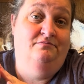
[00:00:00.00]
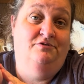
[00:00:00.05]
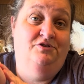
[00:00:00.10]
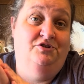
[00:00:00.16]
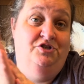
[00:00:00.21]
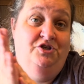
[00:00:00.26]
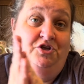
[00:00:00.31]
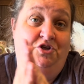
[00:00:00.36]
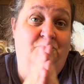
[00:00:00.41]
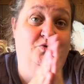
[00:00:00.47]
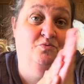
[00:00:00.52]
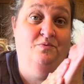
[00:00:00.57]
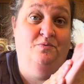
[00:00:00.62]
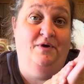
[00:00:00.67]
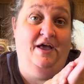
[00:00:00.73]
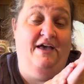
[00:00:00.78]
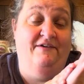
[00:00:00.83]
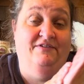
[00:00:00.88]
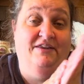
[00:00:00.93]
Do you
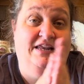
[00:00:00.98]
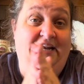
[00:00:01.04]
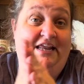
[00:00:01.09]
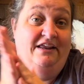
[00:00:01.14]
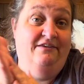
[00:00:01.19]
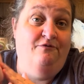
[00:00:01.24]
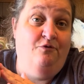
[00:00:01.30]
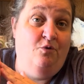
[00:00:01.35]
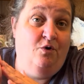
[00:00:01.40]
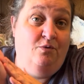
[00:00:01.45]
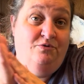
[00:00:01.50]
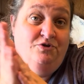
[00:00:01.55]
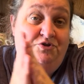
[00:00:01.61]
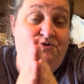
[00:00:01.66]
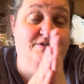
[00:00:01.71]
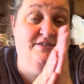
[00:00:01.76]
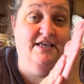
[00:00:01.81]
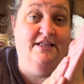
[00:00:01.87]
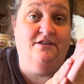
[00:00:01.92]
have any need for it? Would
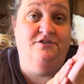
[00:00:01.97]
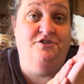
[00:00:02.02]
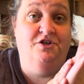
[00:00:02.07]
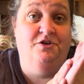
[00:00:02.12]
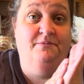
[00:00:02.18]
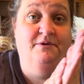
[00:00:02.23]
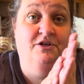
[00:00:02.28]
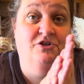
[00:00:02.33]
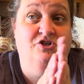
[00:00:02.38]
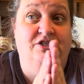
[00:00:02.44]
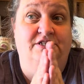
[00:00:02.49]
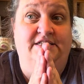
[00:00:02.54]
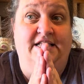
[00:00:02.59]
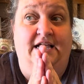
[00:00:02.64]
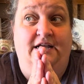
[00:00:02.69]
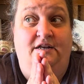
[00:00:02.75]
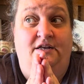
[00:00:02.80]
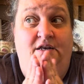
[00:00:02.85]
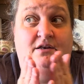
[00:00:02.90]
you sell it to me? And she's
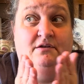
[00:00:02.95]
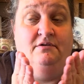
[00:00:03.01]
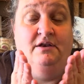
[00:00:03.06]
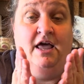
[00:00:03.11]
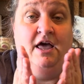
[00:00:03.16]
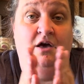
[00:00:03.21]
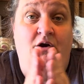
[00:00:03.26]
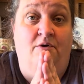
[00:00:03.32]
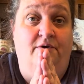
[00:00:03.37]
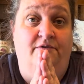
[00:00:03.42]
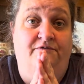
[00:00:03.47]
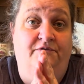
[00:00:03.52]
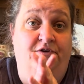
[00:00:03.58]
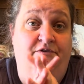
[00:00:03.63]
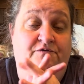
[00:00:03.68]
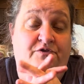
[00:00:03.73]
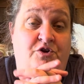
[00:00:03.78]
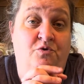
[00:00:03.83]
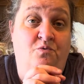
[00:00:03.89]
like, no,
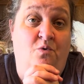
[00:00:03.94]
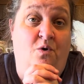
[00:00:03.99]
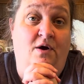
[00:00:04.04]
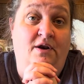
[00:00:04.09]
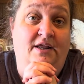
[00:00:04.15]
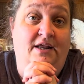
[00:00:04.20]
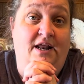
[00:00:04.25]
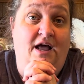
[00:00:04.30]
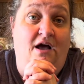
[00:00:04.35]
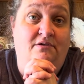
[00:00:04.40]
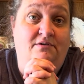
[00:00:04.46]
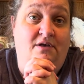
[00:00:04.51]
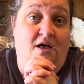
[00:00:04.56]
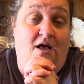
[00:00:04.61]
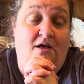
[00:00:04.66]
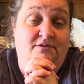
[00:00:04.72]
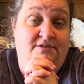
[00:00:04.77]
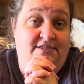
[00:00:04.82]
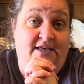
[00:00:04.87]
if you want it,
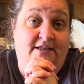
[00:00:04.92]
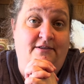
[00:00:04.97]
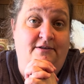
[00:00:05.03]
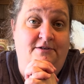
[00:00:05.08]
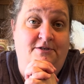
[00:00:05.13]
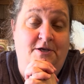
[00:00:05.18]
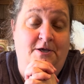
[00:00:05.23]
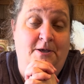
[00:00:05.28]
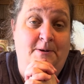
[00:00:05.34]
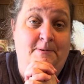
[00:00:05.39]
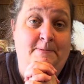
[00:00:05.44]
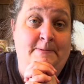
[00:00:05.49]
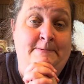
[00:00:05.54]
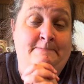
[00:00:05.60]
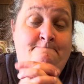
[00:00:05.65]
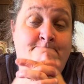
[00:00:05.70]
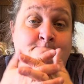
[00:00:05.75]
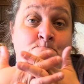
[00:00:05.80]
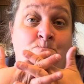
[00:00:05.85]
I'll sell it to you.
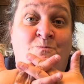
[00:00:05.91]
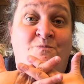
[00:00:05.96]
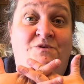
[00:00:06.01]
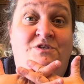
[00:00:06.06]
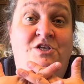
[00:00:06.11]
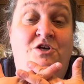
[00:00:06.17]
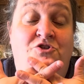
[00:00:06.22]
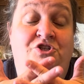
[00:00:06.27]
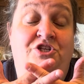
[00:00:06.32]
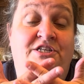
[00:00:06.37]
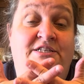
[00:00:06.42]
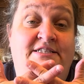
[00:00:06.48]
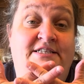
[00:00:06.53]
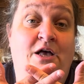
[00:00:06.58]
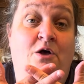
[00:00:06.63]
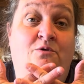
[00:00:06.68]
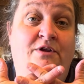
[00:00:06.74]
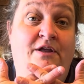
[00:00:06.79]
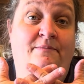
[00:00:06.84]
So she
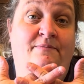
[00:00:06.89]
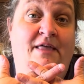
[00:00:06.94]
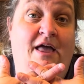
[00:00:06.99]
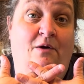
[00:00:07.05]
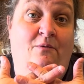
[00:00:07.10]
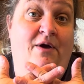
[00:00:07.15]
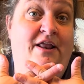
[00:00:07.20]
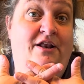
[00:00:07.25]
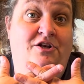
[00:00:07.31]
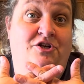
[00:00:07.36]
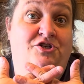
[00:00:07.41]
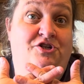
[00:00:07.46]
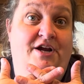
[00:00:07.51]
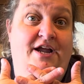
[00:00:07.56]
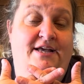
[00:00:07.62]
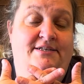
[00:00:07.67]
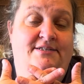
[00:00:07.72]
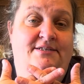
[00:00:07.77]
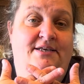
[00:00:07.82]
sold him that wedding
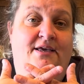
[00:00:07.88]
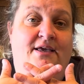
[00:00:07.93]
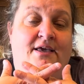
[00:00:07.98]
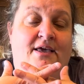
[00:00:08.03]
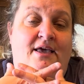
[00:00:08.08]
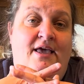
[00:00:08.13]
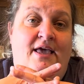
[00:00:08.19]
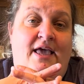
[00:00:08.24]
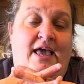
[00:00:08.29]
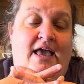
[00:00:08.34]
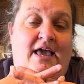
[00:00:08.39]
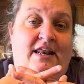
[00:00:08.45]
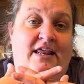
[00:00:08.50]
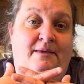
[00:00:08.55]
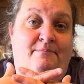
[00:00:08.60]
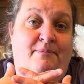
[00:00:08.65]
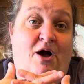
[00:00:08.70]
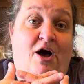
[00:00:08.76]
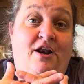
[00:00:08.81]
dress and he
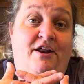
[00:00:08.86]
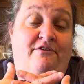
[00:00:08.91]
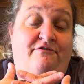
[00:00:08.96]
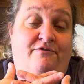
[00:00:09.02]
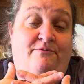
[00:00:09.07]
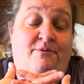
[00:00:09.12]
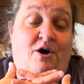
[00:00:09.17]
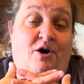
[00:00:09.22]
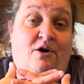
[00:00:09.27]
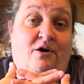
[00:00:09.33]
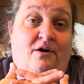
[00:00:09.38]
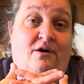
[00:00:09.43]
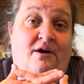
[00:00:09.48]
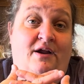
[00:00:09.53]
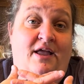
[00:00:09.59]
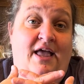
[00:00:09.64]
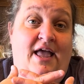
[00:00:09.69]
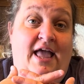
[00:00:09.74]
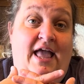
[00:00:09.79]
bought it from her
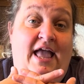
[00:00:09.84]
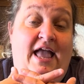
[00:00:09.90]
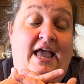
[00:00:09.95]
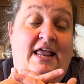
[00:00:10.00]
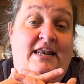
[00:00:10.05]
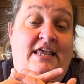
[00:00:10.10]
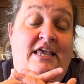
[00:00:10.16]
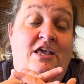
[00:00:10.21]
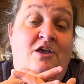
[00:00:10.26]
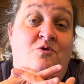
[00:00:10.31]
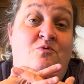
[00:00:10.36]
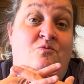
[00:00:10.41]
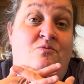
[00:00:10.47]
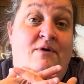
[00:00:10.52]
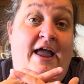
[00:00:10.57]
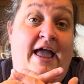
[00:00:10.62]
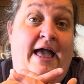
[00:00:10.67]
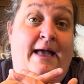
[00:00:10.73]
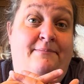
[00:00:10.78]
and he
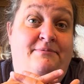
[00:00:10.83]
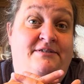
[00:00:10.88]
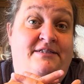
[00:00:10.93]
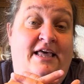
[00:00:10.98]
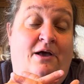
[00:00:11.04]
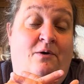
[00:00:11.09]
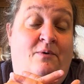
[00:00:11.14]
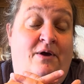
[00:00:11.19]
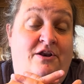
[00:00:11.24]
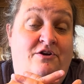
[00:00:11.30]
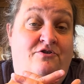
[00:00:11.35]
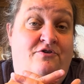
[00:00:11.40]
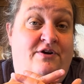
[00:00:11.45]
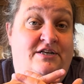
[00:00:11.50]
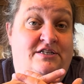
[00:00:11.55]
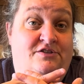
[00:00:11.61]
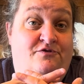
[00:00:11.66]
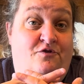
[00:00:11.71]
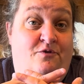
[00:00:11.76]
wrapped that wedding
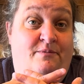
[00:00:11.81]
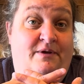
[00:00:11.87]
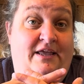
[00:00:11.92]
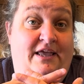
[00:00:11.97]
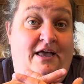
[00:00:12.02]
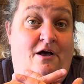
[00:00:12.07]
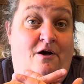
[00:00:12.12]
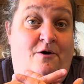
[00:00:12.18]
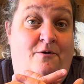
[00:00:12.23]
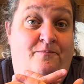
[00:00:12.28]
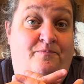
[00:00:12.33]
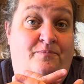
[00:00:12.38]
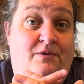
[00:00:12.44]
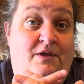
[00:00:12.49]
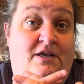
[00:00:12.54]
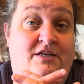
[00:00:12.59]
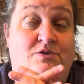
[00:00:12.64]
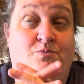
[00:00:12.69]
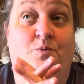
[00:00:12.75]
dress for me, y'all.
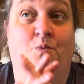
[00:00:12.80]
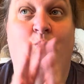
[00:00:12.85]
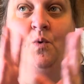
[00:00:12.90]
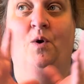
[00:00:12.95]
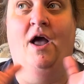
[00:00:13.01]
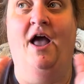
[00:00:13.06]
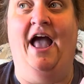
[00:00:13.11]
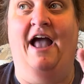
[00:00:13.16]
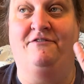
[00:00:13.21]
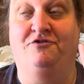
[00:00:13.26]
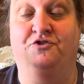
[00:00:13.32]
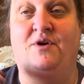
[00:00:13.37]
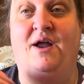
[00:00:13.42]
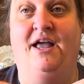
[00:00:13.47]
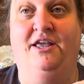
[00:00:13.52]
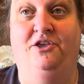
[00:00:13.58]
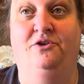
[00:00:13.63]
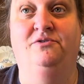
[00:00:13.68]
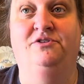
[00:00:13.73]
Because after
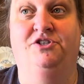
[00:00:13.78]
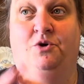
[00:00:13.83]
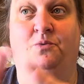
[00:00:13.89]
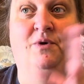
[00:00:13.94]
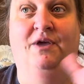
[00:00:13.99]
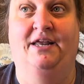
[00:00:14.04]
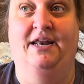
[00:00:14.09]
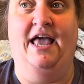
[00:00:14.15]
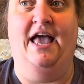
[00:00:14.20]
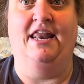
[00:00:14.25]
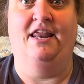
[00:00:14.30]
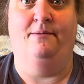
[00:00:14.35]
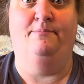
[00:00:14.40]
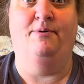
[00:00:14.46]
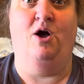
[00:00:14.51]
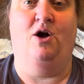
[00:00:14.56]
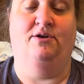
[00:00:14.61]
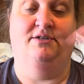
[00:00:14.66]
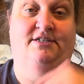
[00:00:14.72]
I used it, we had it
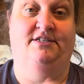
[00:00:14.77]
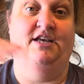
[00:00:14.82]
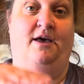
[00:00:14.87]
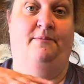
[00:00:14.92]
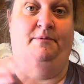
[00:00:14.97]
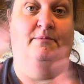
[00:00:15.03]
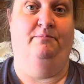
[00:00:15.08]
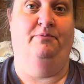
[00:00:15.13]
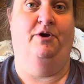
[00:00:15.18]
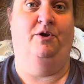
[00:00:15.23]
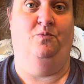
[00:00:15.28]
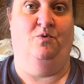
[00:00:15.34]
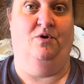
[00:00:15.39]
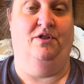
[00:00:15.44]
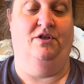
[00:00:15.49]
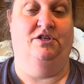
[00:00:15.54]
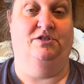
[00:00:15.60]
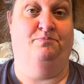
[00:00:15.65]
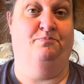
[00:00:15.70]
boxed up and put in one
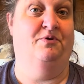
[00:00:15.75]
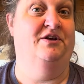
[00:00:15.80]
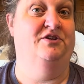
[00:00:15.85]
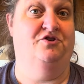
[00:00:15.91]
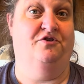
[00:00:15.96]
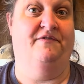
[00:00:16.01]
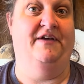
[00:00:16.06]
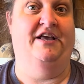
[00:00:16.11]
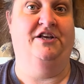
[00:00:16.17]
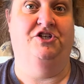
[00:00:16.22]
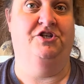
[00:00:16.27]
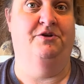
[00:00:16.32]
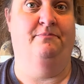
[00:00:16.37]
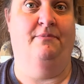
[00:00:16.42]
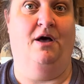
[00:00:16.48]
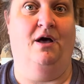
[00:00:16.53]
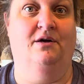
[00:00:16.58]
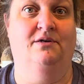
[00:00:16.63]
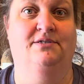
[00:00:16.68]
of those preservation
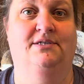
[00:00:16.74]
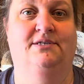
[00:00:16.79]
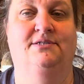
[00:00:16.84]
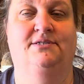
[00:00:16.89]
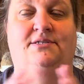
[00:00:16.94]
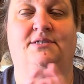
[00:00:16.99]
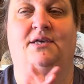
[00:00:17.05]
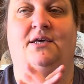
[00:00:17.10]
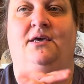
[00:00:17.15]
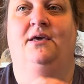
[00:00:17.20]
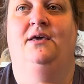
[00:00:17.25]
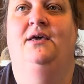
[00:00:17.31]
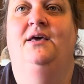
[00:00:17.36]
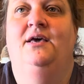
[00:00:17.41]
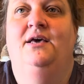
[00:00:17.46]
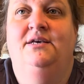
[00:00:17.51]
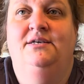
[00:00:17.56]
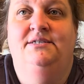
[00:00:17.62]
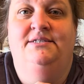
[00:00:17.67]
boxes.
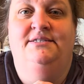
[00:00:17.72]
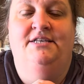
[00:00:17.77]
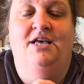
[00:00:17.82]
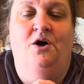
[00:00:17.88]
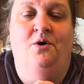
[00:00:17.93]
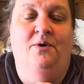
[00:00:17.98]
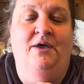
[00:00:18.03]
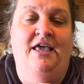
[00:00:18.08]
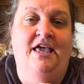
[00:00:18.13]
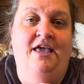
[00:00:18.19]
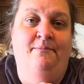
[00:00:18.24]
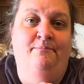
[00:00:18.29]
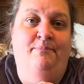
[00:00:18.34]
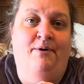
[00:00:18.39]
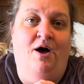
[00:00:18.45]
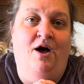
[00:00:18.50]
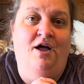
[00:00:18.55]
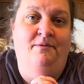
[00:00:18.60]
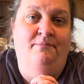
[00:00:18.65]
So he
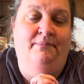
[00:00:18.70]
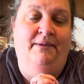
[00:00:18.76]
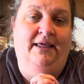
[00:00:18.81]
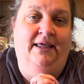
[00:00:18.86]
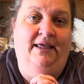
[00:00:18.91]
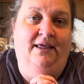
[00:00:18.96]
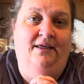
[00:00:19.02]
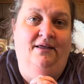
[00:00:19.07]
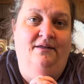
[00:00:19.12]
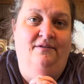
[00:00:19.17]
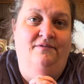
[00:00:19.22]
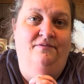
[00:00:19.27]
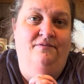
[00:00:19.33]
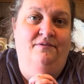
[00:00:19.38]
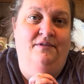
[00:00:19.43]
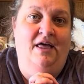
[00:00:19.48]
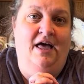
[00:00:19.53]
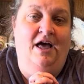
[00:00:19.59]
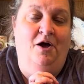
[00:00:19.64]
bought me,
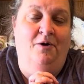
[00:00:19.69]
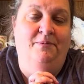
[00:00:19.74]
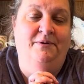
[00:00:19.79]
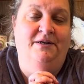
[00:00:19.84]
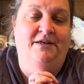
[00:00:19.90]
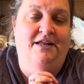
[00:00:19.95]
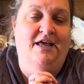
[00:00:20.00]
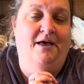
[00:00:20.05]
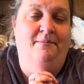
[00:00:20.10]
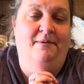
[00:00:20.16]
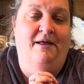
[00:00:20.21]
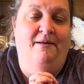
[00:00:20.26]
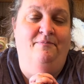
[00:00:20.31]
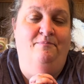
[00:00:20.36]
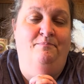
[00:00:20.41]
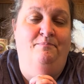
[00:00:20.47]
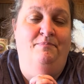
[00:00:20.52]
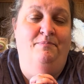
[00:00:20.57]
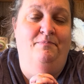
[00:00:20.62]
I opened it up
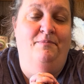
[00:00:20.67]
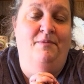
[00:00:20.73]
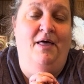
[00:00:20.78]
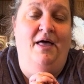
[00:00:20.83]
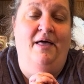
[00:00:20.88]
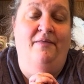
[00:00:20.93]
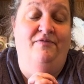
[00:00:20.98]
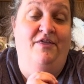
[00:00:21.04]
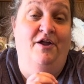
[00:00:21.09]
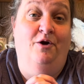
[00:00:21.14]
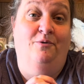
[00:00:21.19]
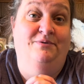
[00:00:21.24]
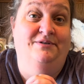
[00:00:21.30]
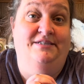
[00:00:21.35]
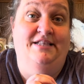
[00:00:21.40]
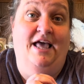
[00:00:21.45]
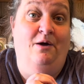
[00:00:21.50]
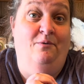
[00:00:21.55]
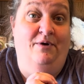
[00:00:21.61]
and there was
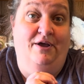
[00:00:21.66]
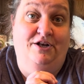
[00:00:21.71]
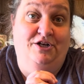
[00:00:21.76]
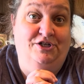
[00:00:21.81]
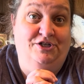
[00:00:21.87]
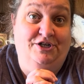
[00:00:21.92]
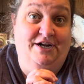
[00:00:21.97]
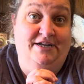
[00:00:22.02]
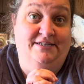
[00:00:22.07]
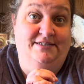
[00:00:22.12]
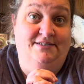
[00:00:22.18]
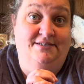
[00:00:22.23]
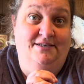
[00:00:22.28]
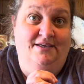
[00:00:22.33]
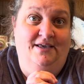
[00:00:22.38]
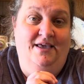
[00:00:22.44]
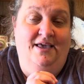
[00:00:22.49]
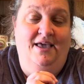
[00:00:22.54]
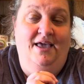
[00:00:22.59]
that wedding dress.
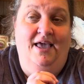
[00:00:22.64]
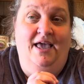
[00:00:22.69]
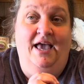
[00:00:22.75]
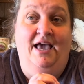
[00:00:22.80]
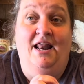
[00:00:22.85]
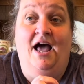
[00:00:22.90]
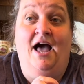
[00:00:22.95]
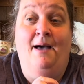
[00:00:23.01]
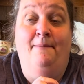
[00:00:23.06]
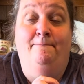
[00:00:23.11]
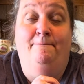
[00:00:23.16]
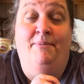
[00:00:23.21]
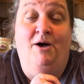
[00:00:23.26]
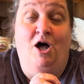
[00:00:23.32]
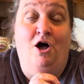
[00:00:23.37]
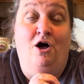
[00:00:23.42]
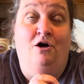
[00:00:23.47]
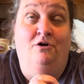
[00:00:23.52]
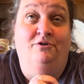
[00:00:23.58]
And I
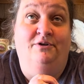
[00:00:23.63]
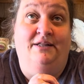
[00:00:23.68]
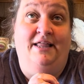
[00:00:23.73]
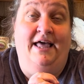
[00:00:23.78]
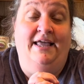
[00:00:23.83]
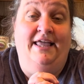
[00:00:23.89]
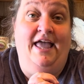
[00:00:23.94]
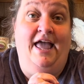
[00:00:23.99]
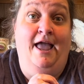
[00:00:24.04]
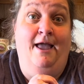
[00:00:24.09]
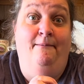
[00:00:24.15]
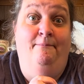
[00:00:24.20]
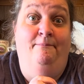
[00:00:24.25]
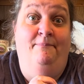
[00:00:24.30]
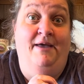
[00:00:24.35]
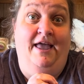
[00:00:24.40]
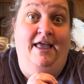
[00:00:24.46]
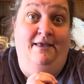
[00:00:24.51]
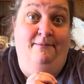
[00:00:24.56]
bawled like a
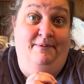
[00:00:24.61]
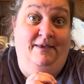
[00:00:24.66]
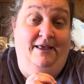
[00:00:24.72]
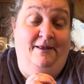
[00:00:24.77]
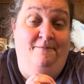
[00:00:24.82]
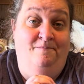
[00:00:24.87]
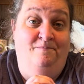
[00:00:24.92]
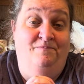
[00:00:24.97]
baby.